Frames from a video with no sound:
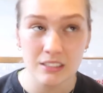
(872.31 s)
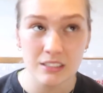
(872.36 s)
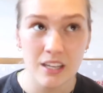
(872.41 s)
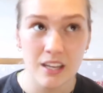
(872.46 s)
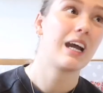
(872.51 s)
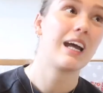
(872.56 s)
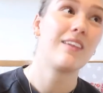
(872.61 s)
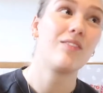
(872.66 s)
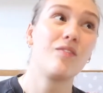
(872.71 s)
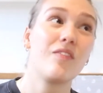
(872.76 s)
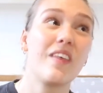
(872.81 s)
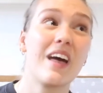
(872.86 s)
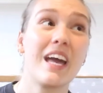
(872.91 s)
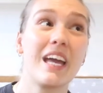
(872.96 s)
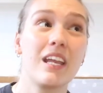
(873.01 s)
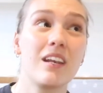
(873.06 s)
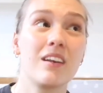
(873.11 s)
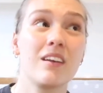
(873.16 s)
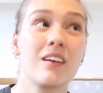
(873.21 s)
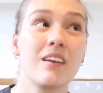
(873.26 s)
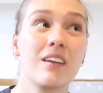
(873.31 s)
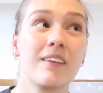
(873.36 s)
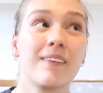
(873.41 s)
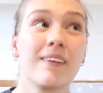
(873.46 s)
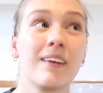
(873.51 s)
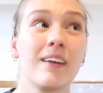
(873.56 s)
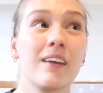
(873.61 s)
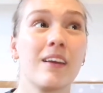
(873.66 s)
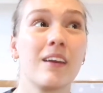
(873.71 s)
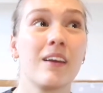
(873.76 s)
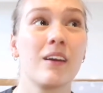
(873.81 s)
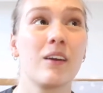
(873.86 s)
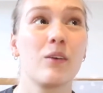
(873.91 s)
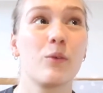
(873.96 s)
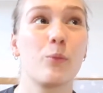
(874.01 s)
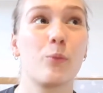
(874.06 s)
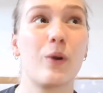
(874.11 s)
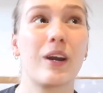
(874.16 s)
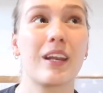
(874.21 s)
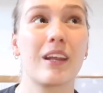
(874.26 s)
And then
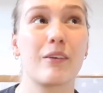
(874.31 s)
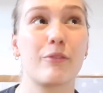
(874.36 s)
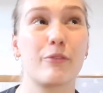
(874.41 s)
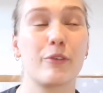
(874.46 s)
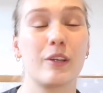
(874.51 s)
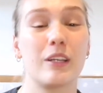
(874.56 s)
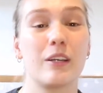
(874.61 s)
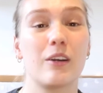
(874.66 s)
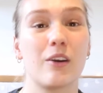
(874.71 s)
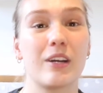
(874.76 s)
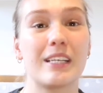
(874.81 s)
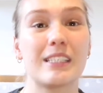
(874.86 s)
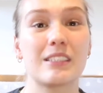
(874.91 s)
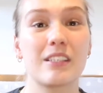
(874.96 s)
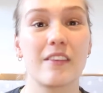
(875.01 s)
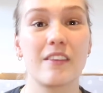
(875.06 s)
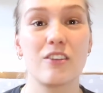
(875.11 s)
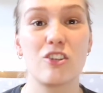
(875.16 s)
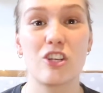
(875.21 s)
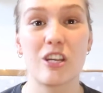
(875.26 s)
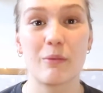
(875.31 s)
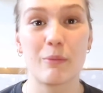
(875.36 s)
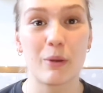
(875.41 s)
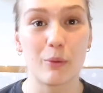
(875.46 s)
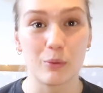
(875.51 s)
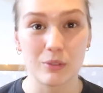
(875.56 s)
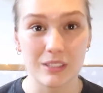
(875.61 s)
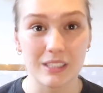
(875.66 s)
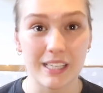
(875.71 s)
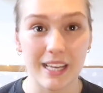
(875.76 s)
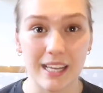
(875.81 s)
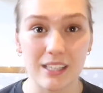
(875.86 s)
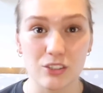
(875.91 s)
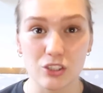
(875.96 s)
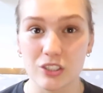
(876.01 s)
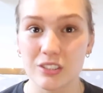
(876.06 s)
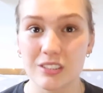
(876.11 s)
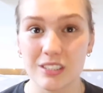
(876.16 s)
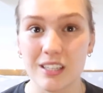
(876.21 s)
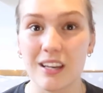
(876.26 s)
when I fully got into the gym, it was again
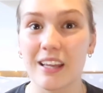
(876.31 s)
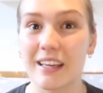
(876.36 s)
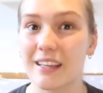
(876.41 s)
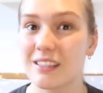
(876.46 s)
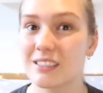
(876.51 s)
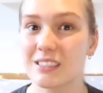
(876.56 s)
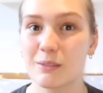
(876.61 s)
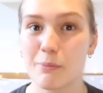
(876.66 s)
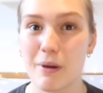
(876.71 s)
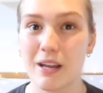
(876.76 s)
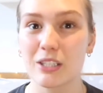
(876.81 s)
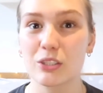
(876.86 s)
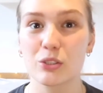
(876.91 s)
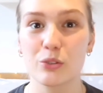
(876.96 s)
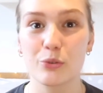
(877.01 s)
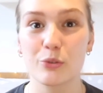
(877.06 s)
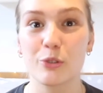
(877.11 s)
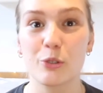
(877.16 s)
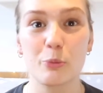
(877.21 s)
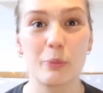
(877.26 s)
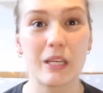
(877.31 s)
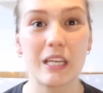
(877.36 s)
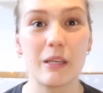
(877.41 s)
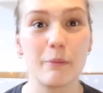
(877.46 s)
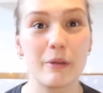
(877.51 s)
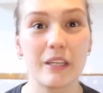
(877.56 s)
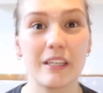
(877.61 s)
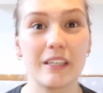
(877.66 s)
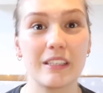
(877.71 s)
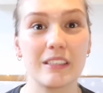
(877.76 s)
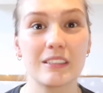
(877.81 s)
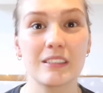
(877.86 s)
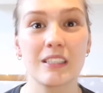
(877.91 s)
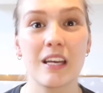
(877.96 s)
just to like smash through PBs,